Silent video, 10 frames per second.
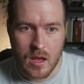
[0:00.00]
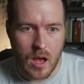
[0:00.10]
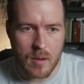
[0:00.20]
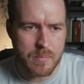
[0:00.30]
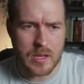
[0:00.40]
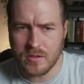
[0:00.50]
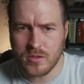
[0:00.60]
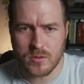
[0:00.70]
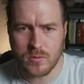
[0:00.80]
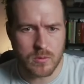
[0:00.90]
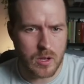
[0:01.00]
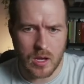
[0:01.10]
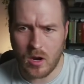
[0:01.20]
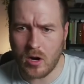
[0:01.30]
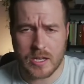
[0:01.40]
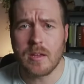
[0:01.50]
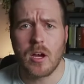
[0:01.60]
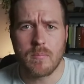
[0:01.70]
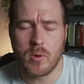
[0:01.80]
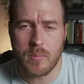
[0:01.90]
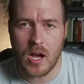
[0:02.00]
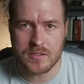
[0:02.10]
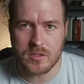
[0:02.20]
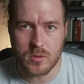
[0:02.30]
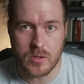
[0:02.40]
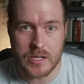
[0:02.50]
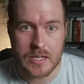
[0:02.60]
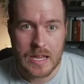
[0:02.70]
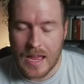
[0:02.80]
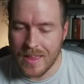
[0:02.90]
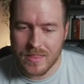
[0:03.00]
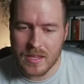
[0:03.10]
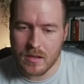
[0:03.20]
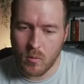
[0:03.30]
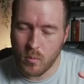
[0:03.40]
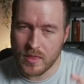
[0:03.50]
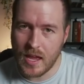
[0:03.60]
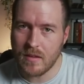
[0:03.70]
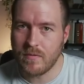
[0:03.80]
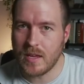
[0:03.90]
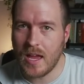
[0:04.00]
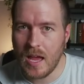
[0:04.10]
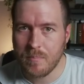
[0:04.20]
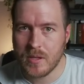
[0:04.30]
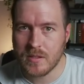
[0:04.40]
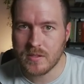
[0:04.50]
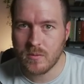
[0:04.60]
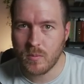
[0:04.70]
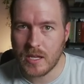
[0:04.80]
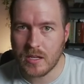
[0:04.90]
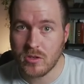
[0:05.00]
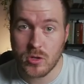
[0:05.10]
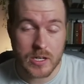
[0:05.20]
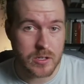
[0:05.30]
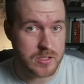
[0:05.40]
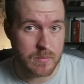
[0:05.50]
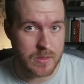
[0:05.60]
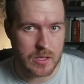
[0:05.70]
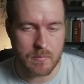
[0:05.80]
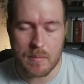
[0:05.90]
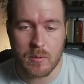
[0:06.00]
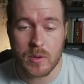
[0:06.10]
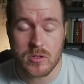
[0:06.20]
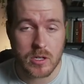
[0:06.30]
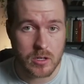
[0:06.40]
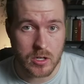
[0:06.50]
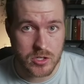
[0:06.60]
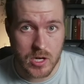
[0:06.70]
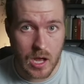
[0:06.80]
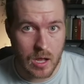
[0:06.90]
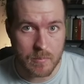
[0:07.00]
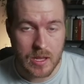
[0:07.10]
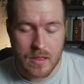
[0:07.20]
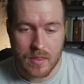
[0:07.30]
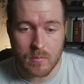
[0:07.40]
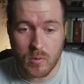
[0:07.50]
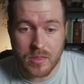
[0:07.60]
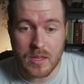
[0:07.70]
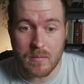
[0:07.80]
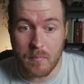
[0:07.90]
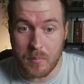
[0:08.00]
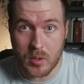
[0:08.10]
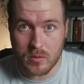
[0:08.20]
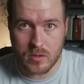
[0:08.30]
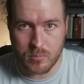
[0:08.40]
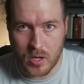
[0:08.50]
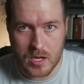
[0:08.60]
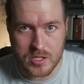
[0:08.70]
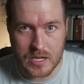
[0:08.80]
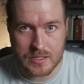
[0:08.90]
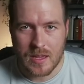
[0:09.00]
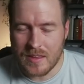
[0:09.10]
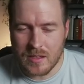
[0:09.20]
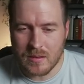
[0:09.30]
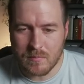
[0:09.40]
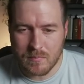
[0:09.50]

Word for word: up into uh, our GitHub repository. And then when that event happens, we trigger something. Maybe we trigger a job that will then build the project. And then